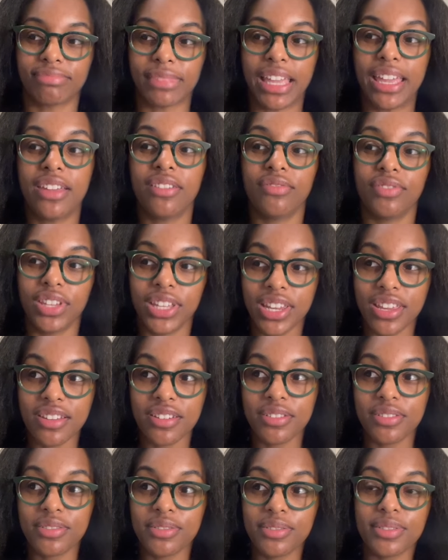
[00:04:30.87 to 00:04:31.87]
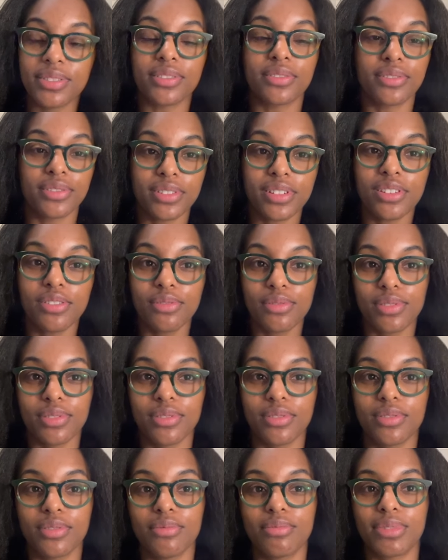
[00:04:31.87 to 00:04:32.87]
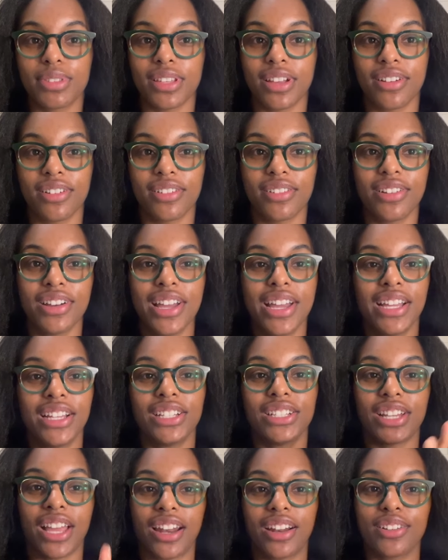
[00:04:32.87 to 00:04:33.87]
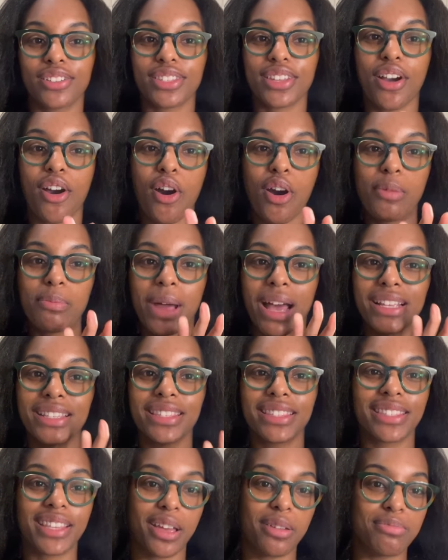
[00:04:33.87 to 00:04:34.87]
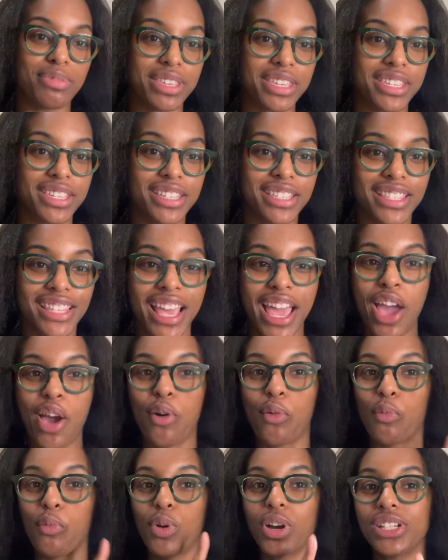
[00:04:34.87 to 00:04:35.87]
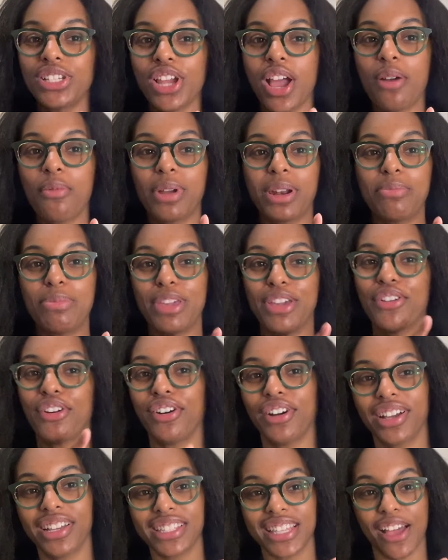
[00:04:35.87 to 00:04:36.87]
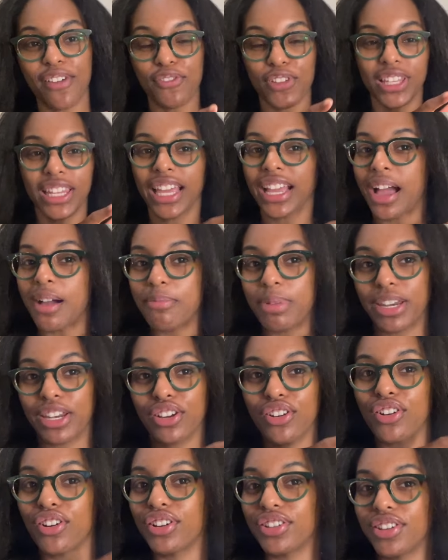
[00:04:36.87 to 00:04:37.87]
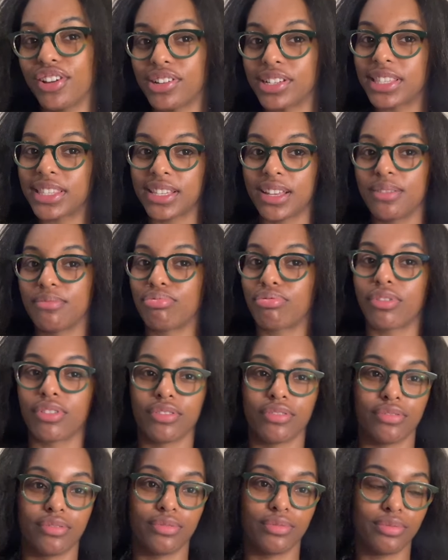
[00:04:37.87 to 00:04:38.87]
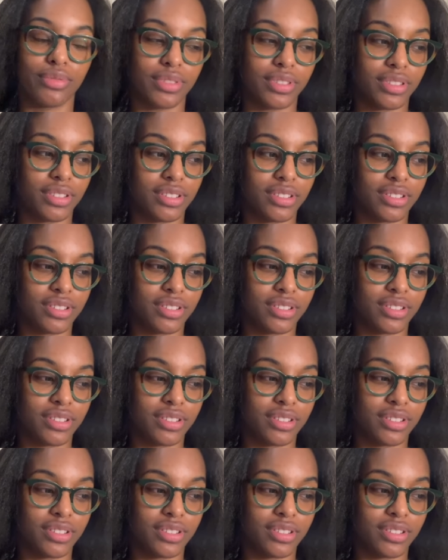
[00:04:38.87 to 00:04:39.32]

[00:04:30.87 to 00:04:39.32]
and videos on YouTube. So shout out to all my subbies. What y'all want to be called? Because I feel like I'm about to call y'all sub pros